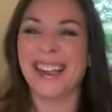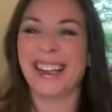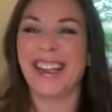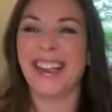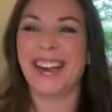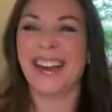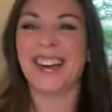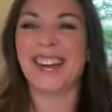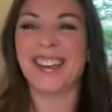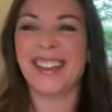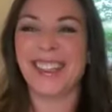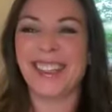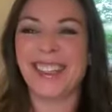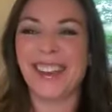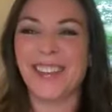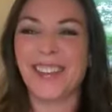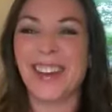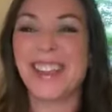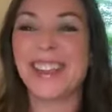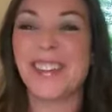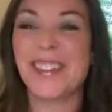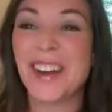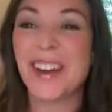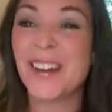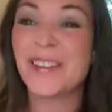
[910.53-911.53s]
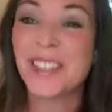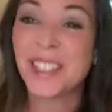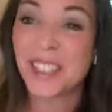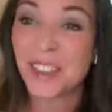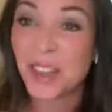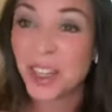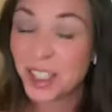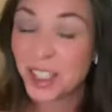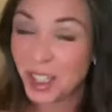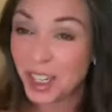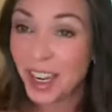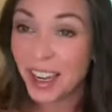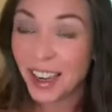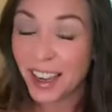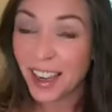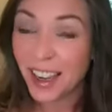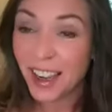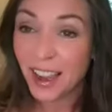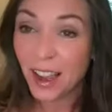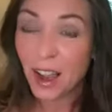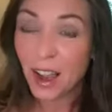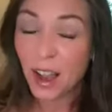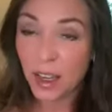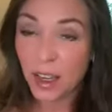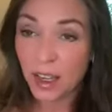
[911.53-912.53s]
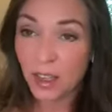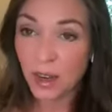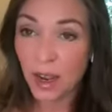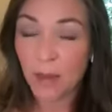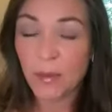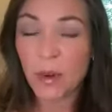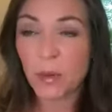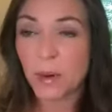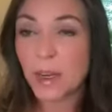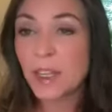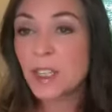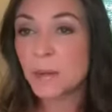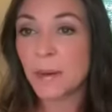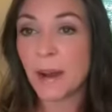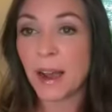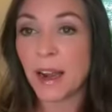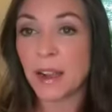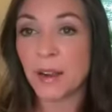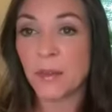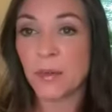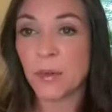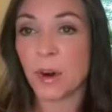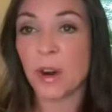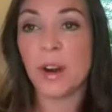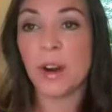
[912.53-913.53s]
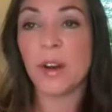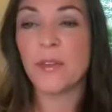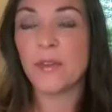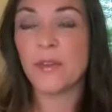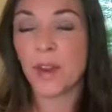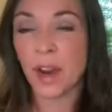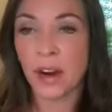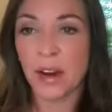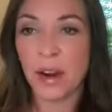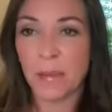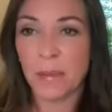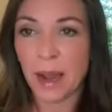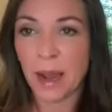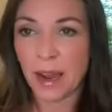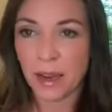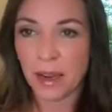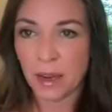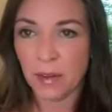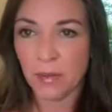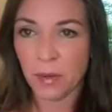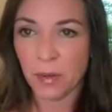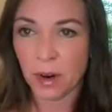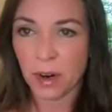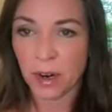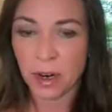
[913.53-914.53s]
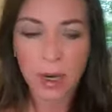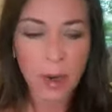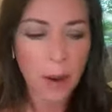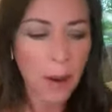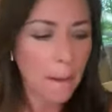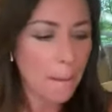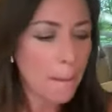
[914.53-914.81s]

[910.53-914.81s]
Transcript: There's somebody, you have a rich body of work, a varied body of work.